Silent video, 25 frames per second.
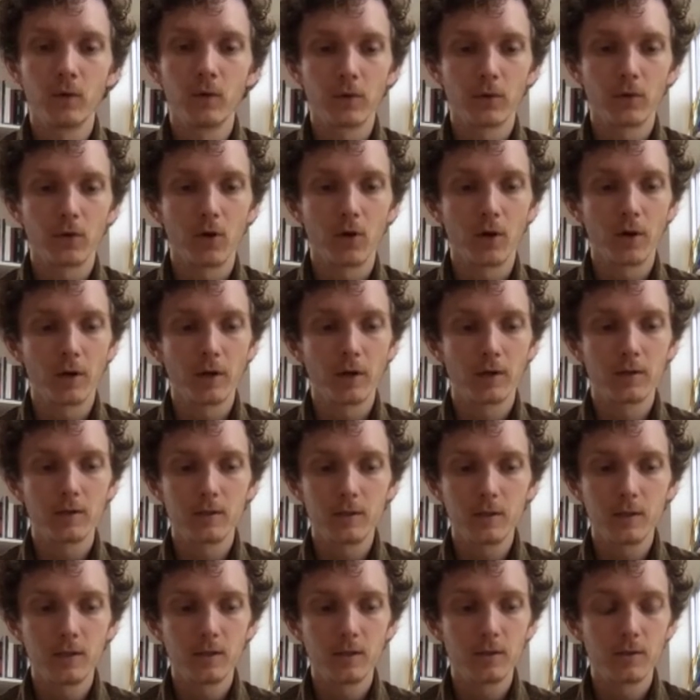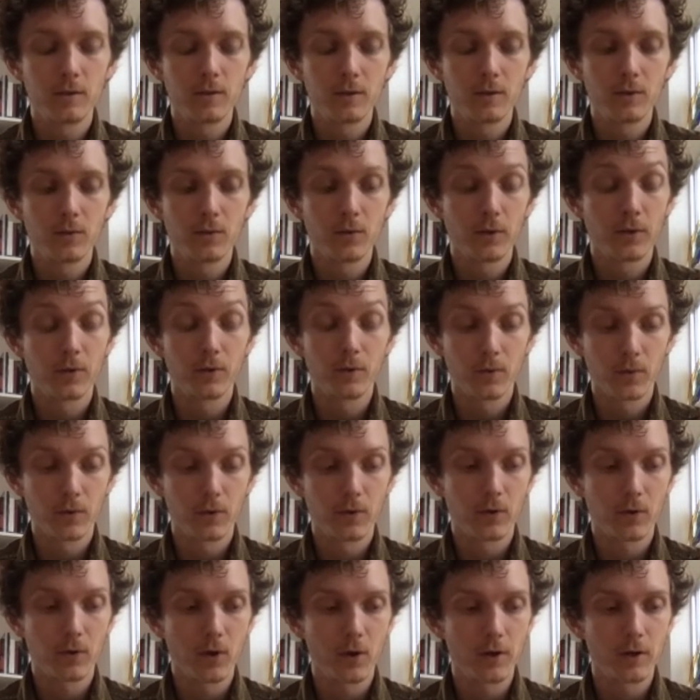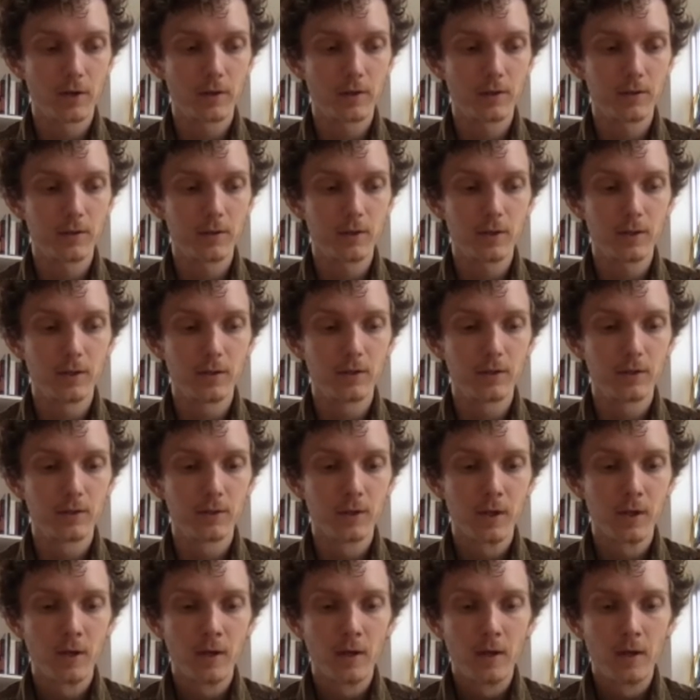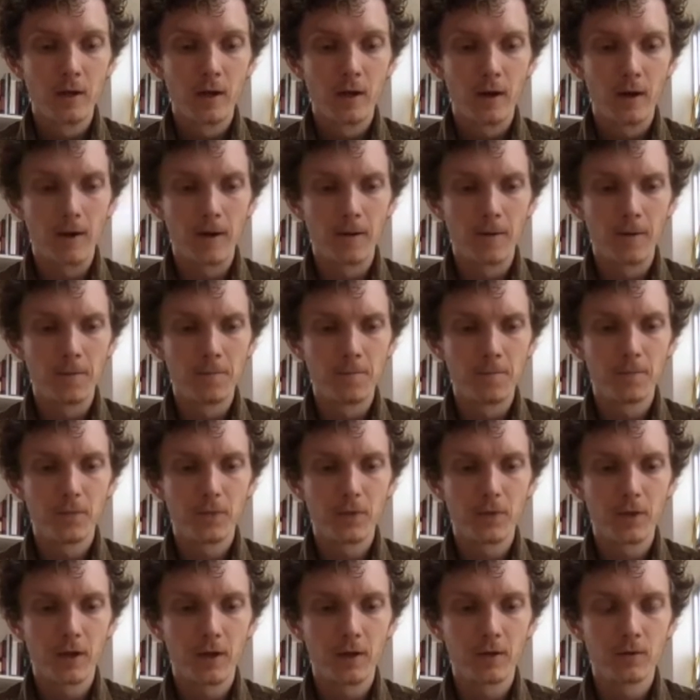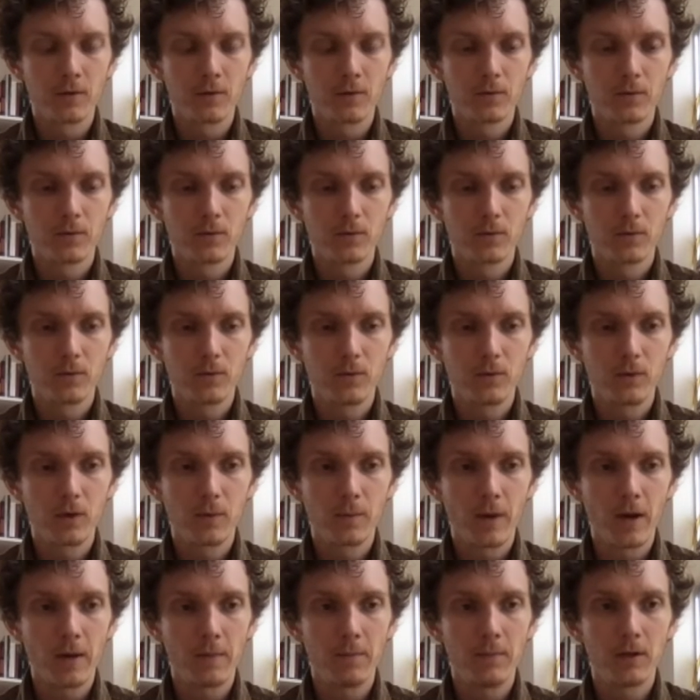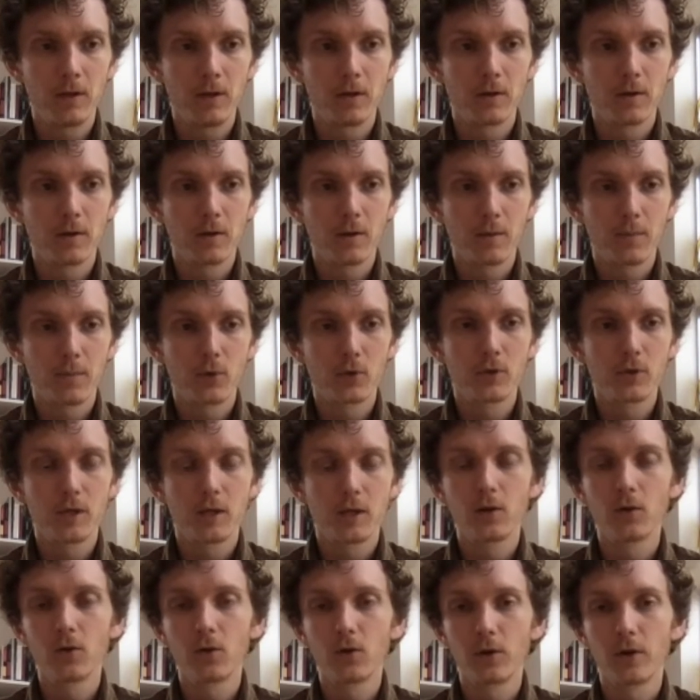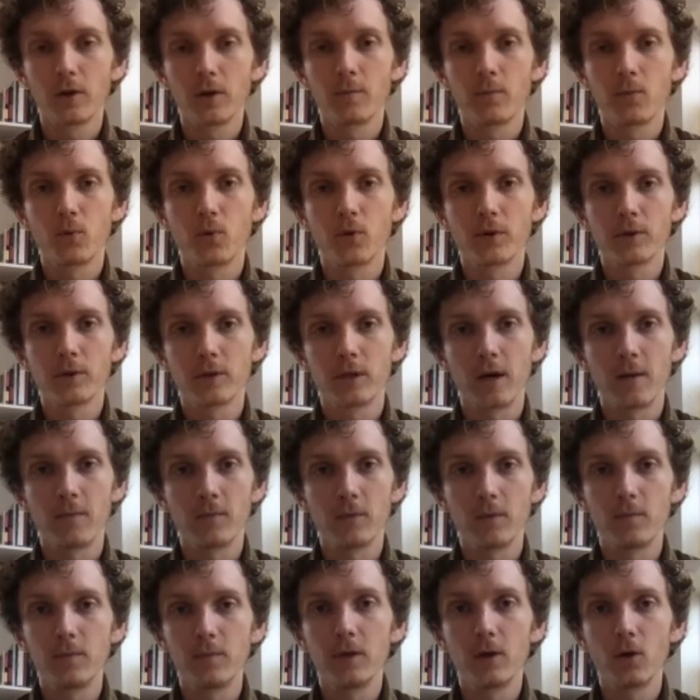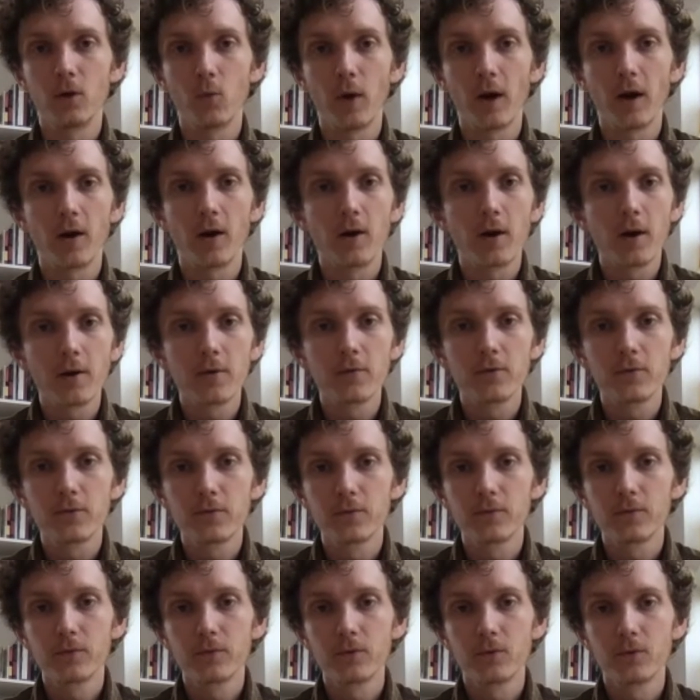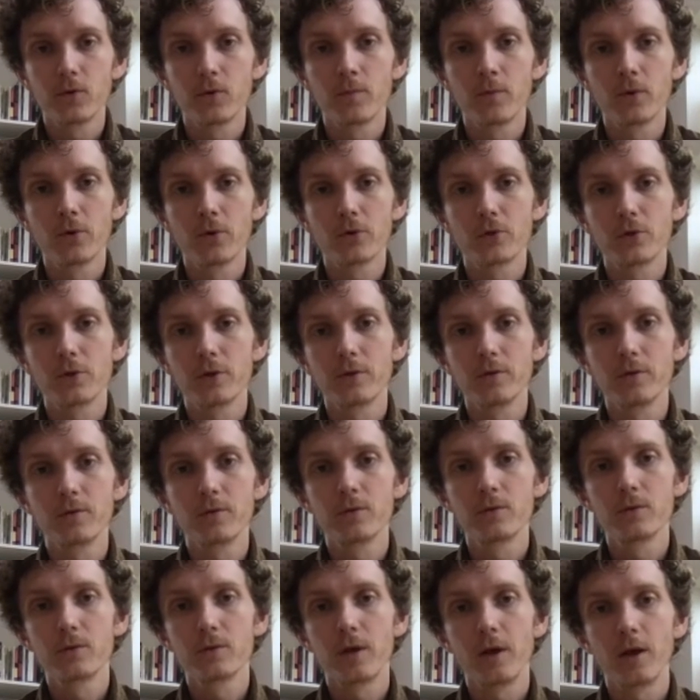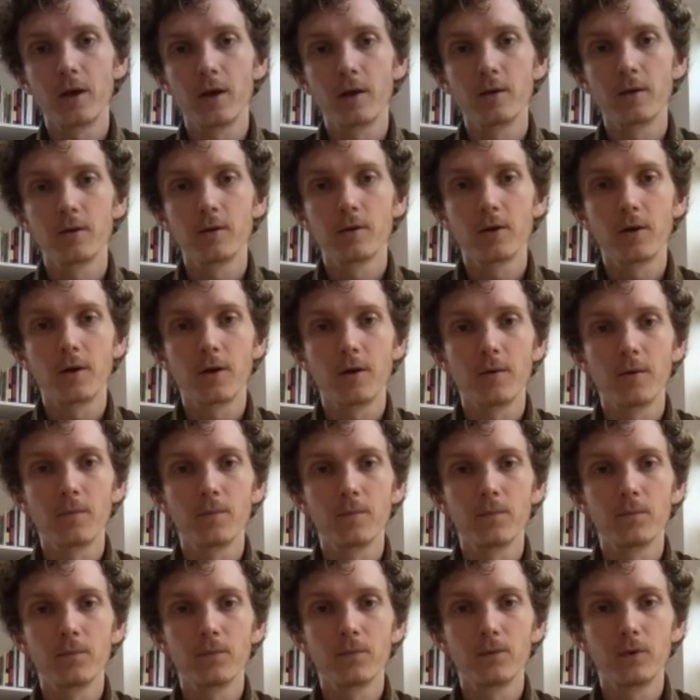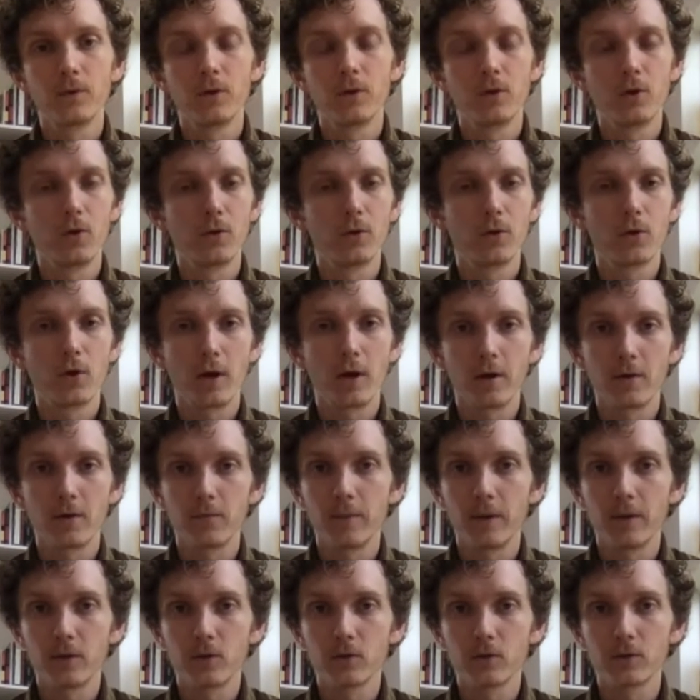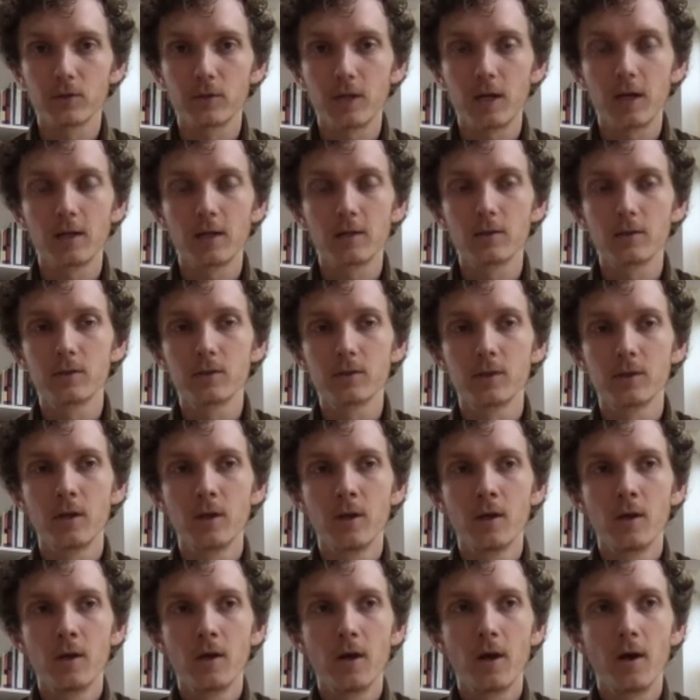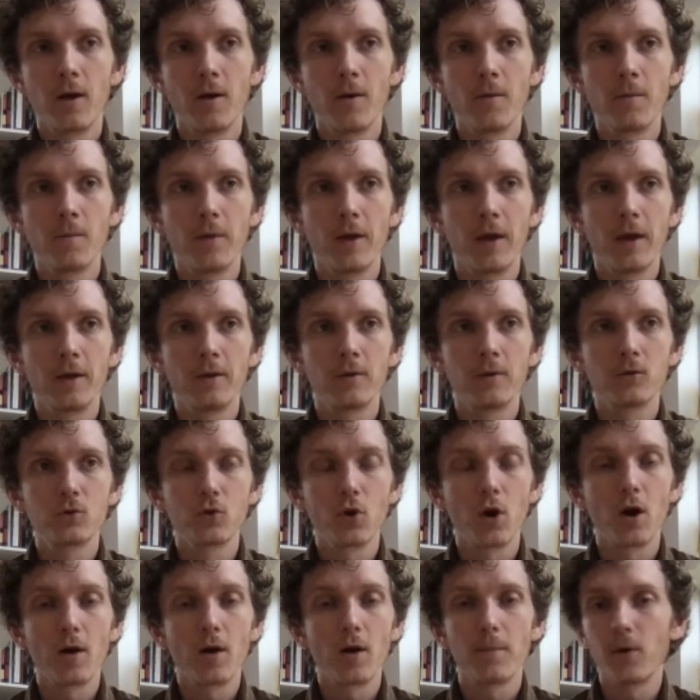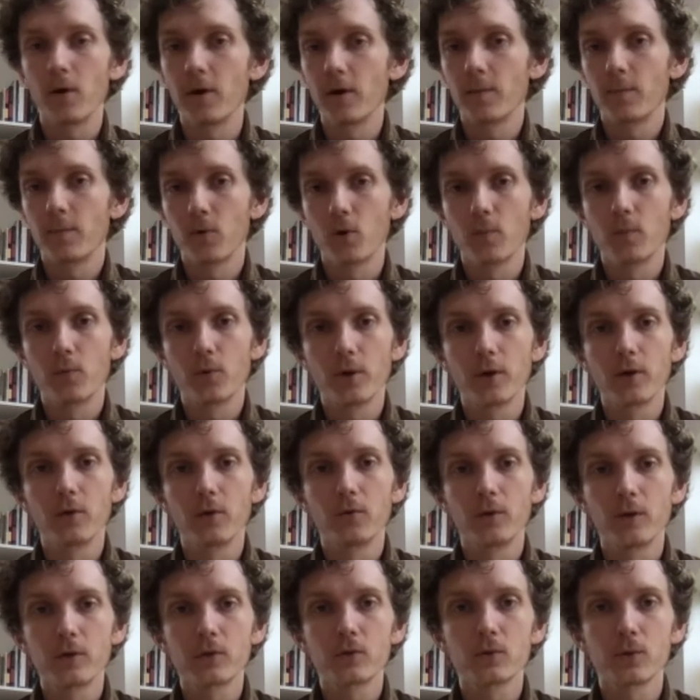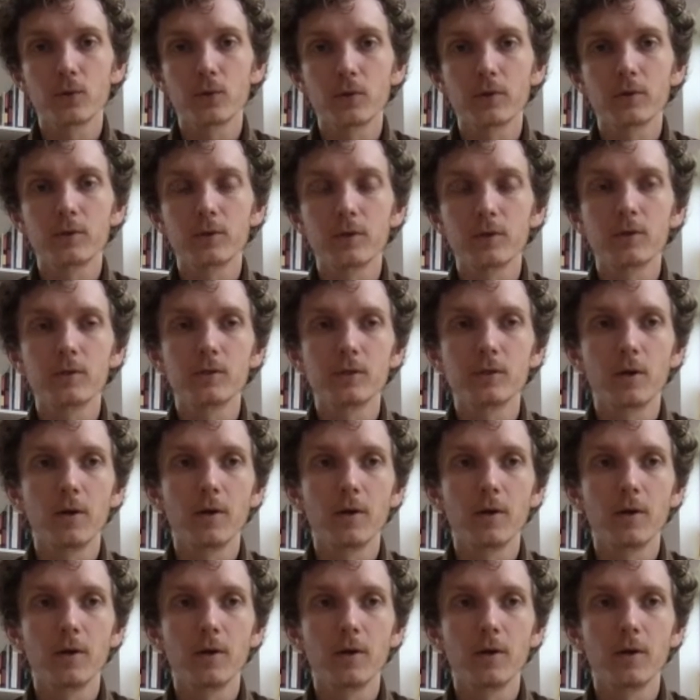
with chronic disease, with a chronic disease, then it might be a particularly important time to be aware of your emotions and, you know, your kind of mental states and draw upon appropriate resources